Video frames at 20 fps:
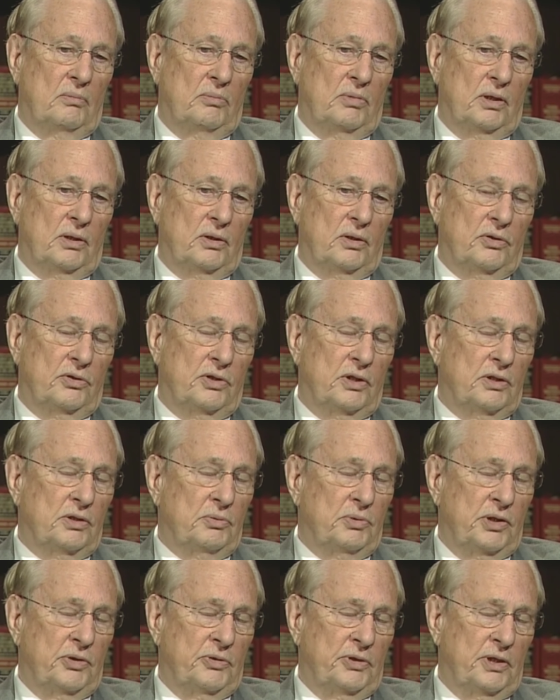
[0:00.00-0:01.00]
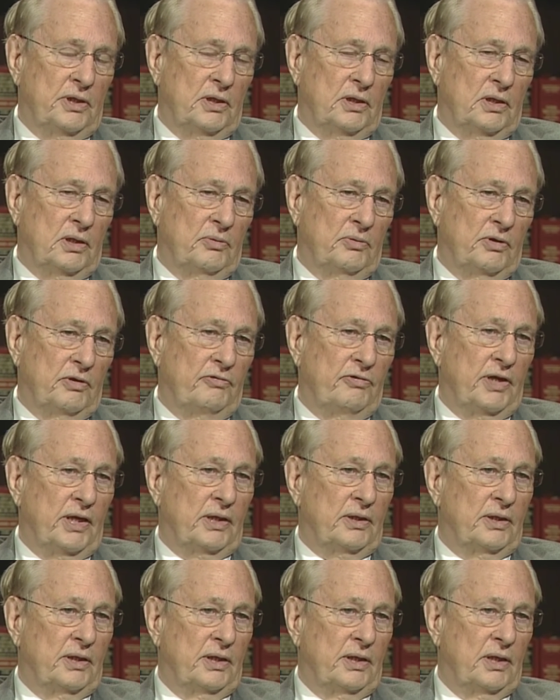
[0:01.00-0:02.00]
But since we were dealing with
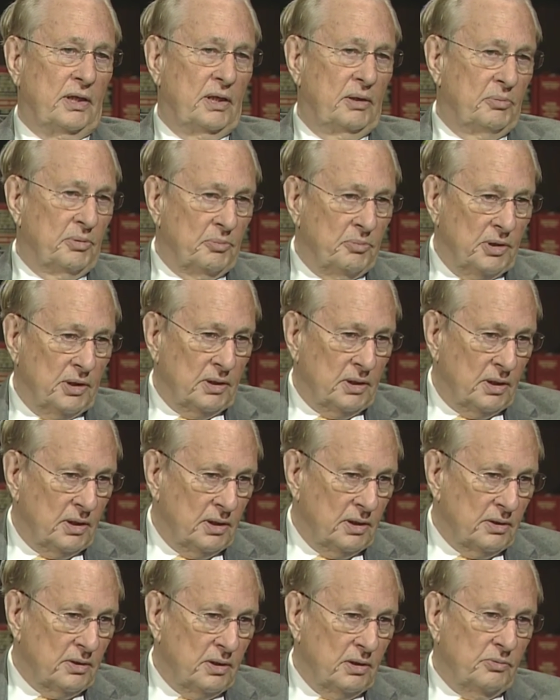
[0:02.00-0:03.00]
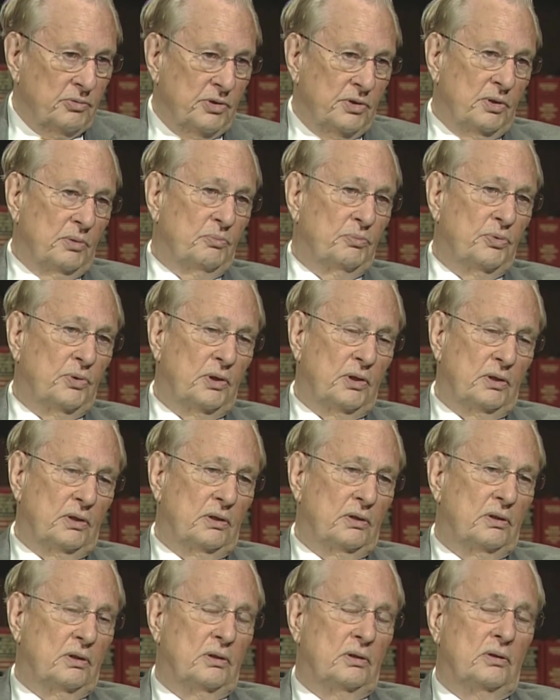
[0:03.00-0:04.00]
faculty capabilities, it was
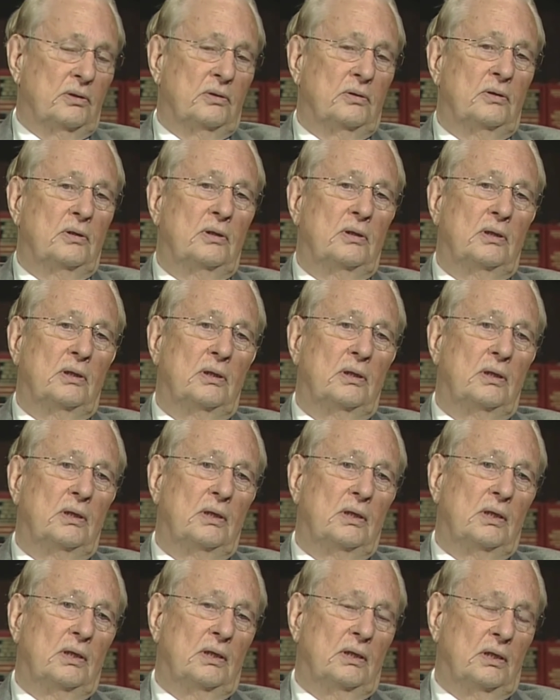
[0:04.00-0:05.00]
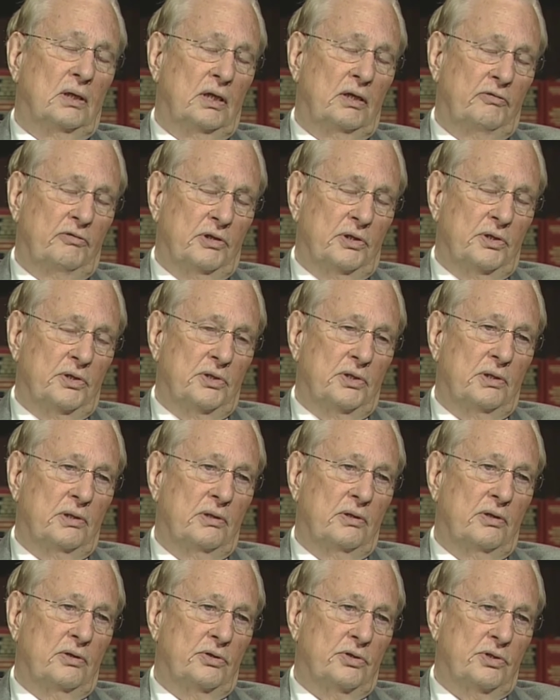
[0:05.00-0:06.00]
important to leverage
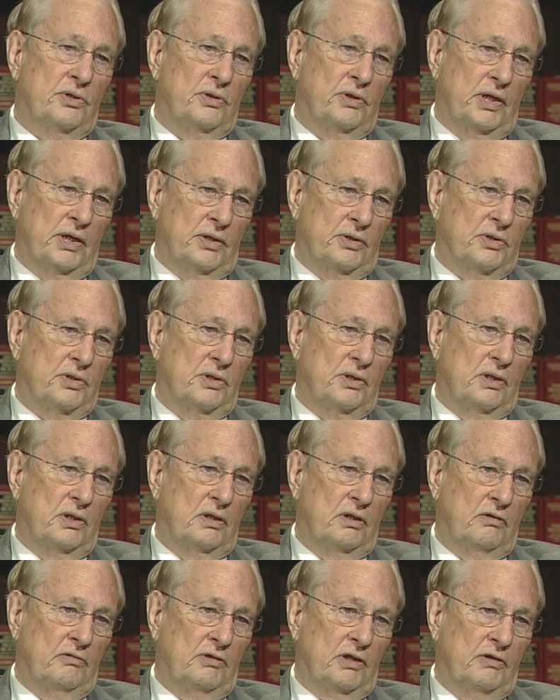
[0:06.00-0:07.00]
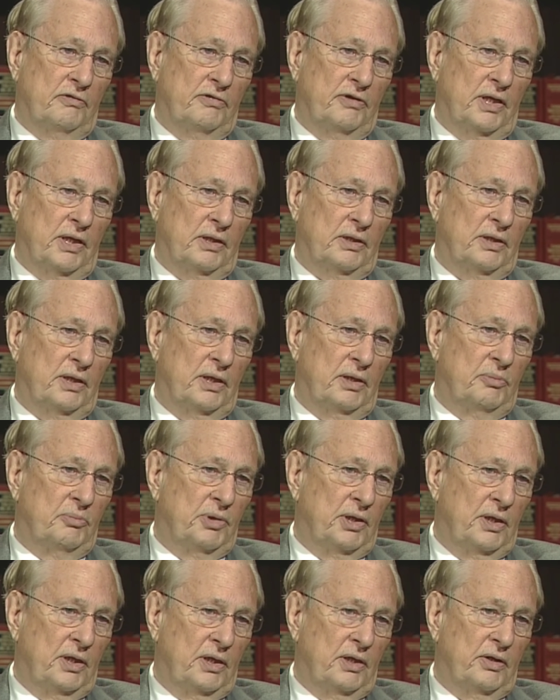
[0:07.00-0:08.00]
the strengths of our faculty
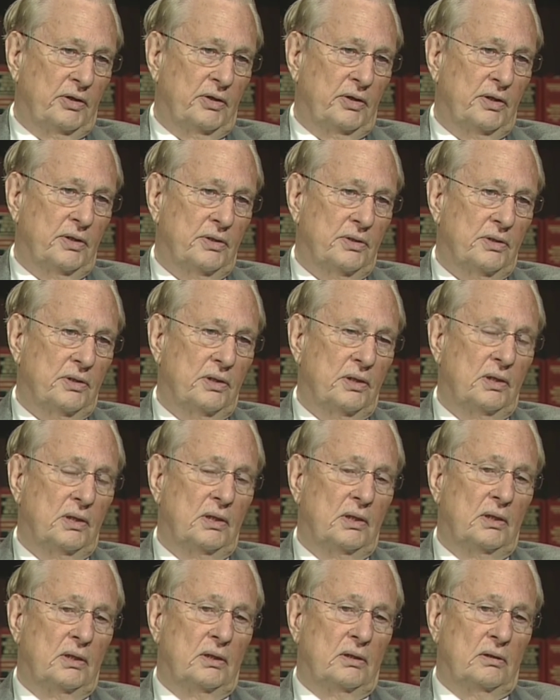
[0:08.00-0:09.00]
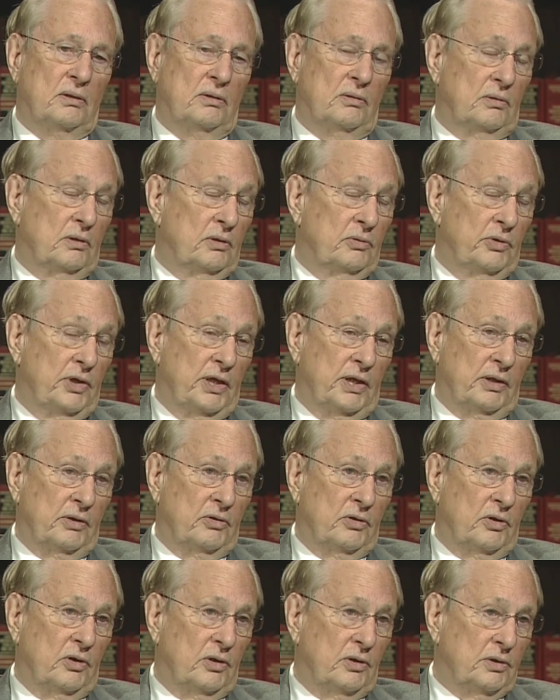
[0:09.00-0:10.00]
in many areas, to include
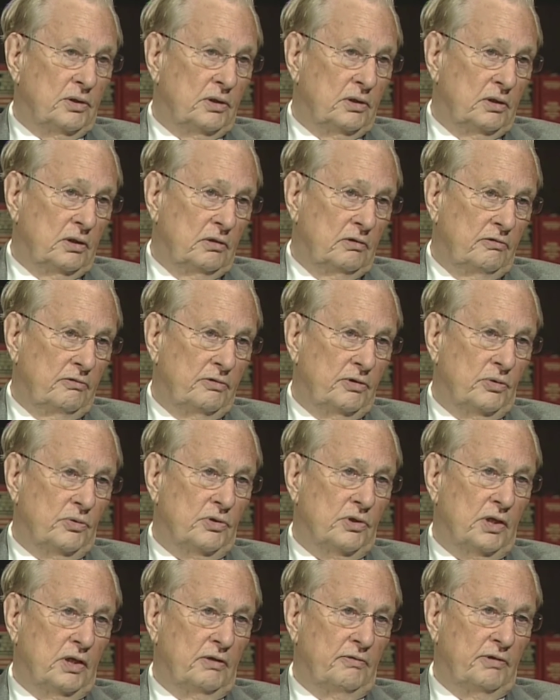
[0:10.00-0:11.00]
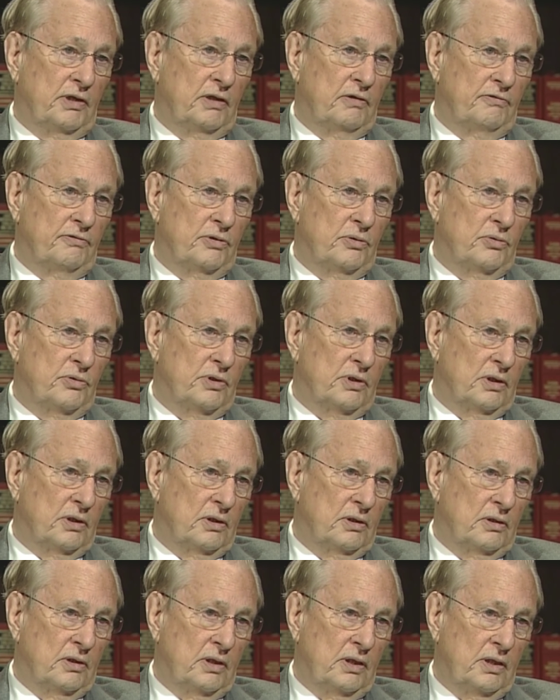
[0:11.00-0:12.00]
agriculture, food safety and food
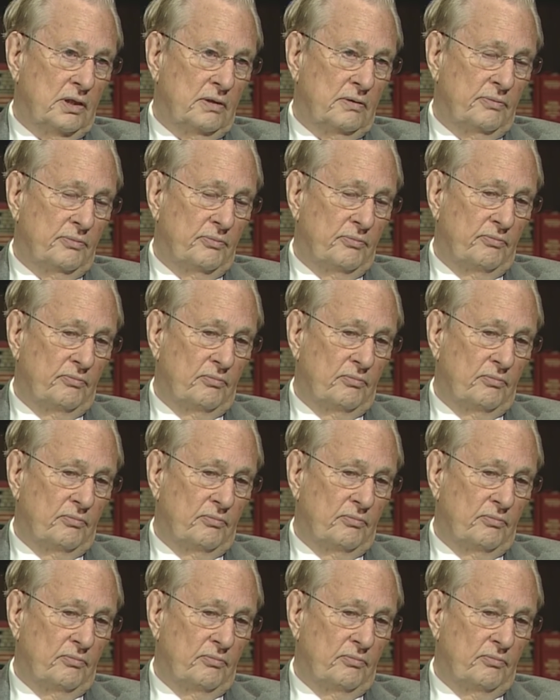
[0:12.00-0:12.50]
security,